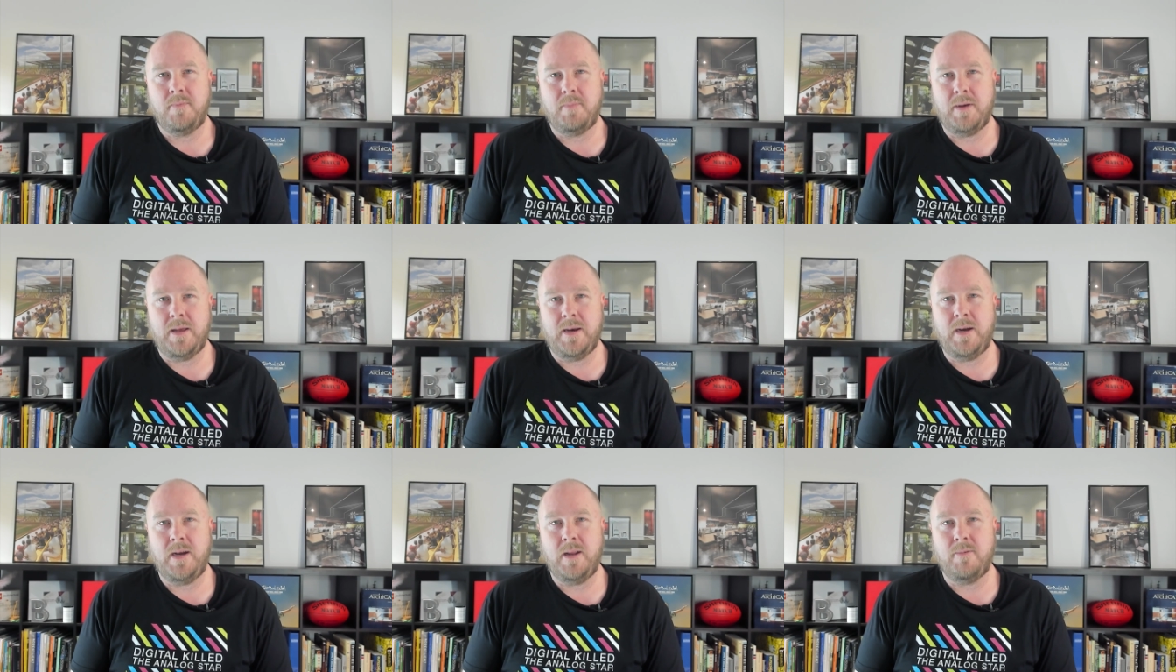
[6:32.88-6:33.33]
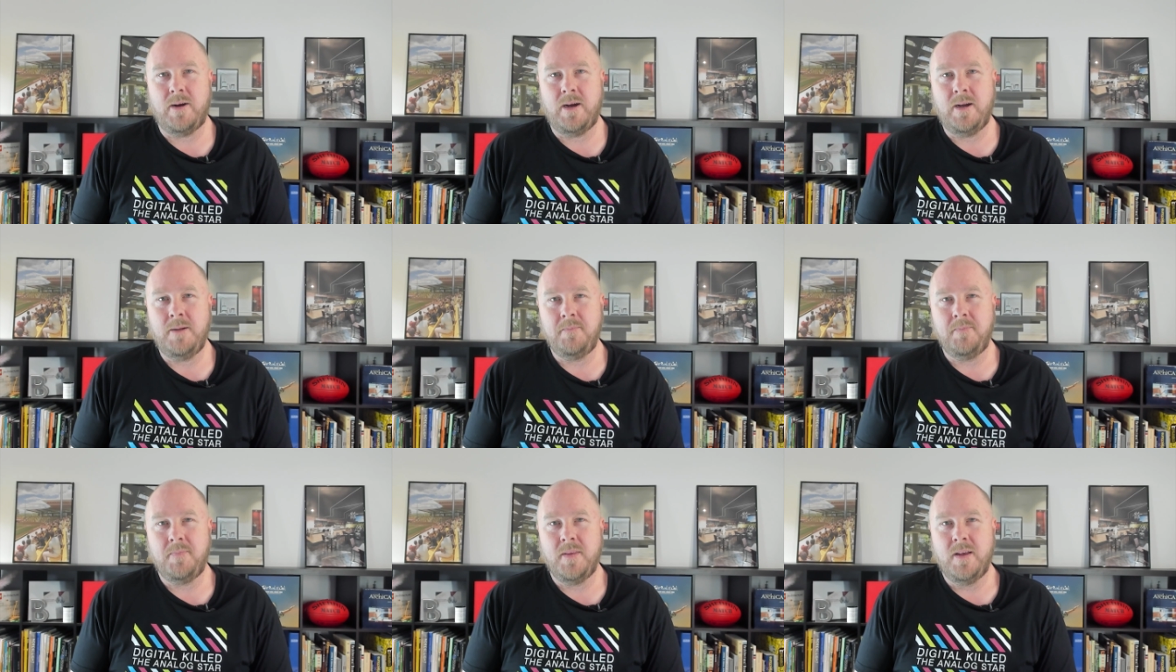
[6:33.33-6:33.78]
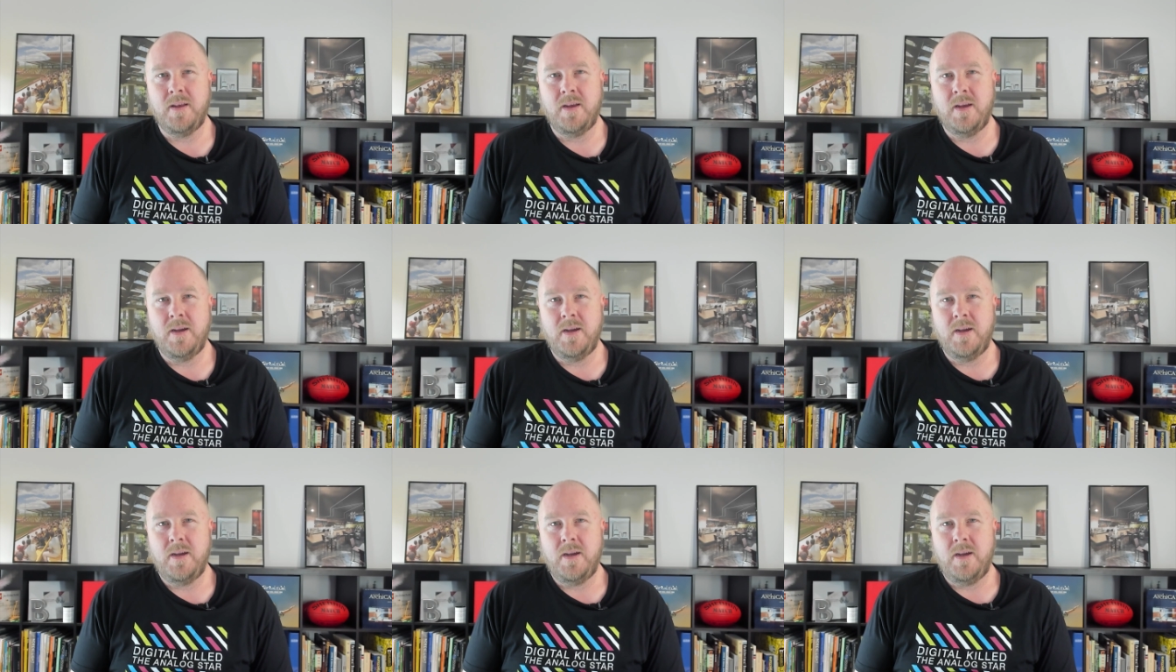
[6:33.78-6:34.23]
But anyway,
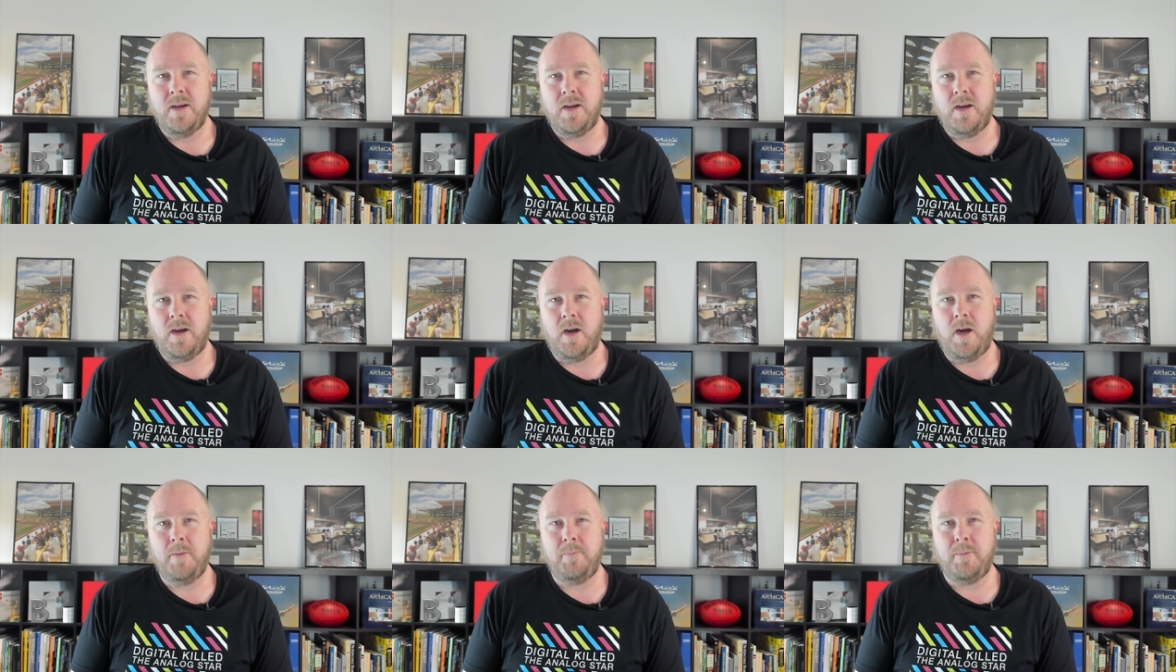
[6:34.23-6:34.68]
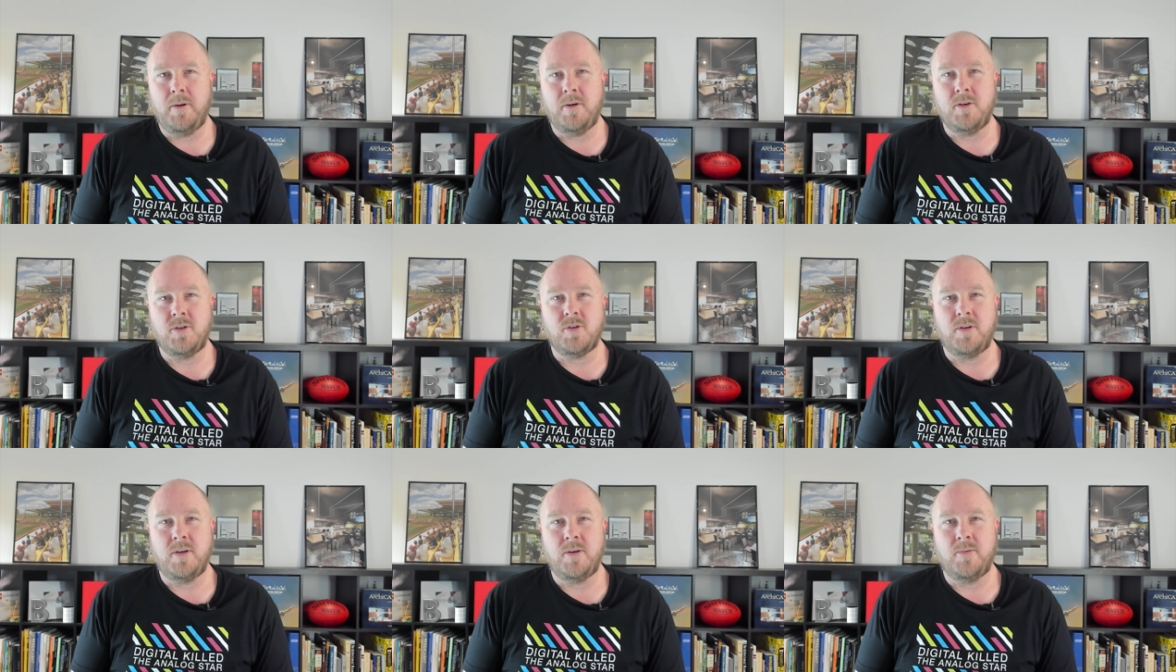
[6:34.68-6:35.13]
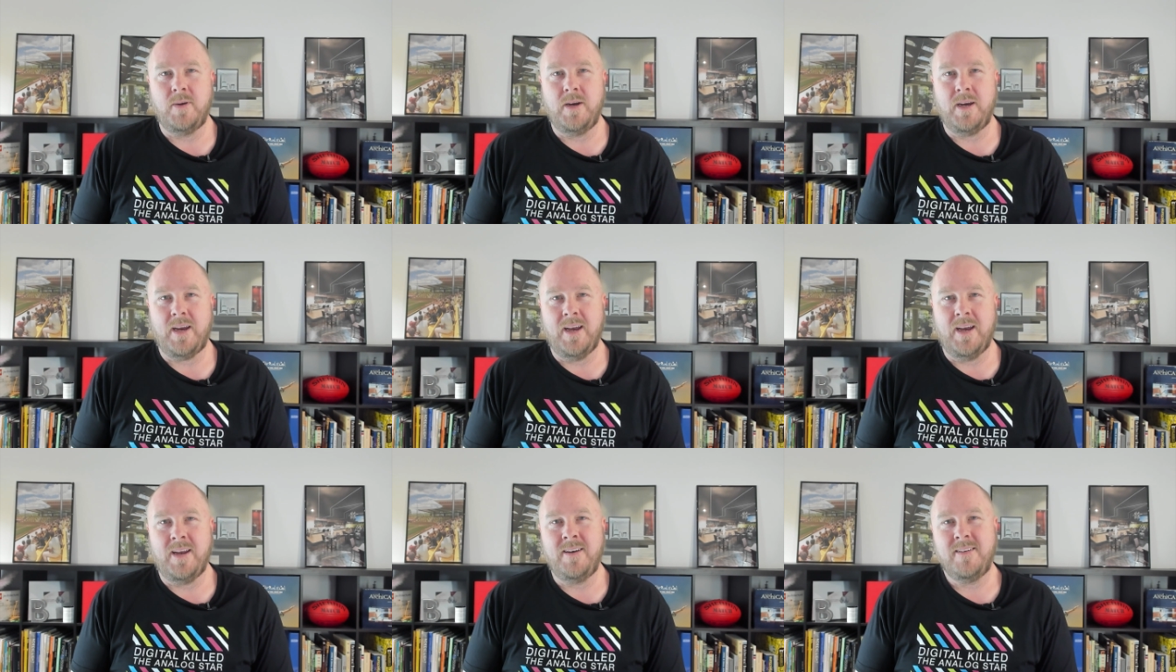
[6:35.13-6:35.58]
I hope you enjoy your
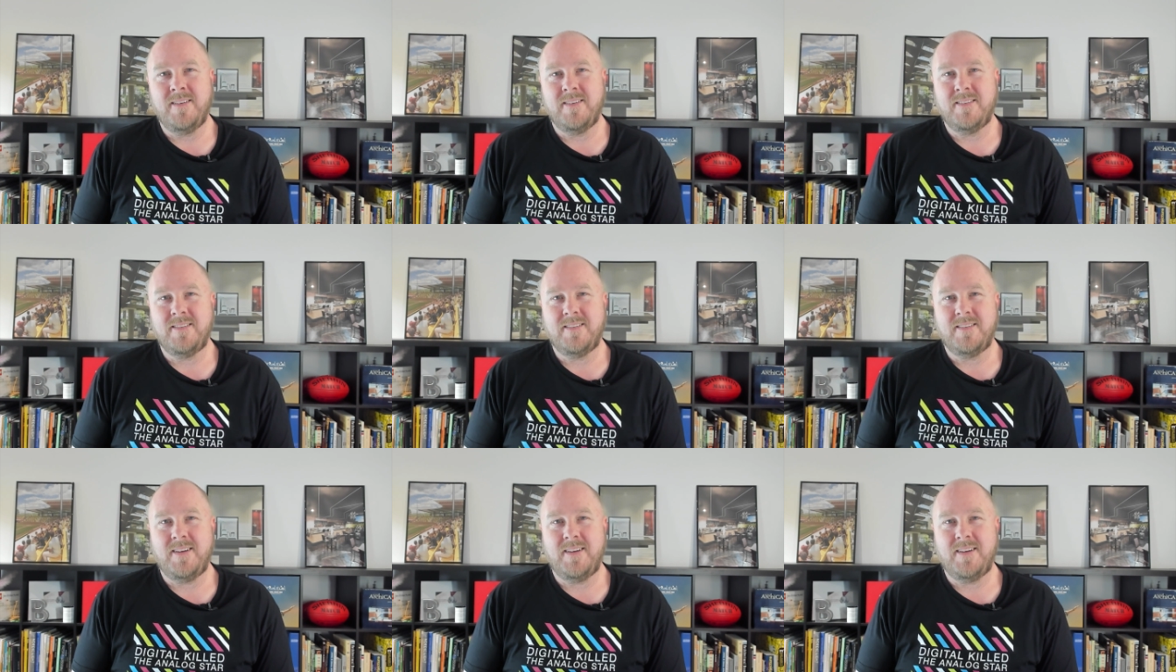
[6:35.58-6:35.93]
weekend.